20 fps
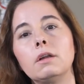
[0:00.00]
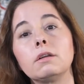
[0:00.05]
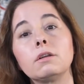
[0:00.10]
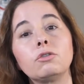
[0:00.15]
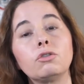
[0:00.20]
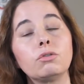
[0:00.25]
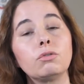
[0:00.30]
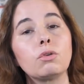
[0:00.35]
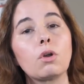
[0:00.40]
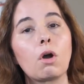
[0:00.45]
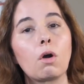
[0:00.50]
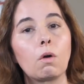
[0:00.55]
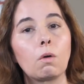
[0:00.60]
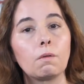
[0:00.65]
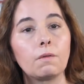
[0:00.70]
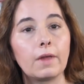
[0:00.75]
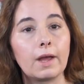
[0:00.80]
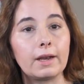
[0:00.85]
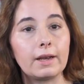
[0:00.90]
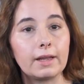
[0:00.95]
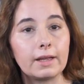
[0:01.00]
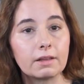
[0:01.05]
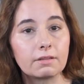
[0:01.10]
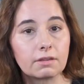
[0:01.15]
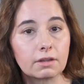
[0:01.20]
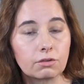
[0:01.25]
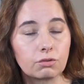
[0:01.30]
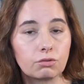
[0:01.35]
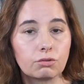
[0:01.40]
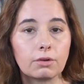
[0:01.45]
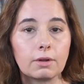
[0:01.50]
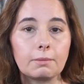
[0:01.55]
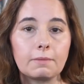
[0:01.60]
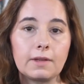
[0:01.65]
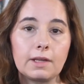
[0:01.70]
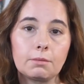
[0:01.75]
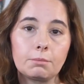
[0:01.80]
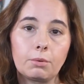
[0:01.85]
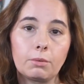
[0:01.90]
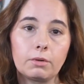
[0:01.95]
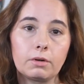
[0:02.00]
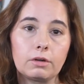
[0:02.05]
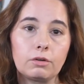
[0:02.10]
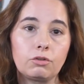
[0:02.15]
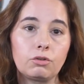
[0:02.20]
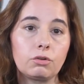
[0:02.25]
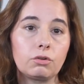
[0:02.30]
Did you know that it's extremely important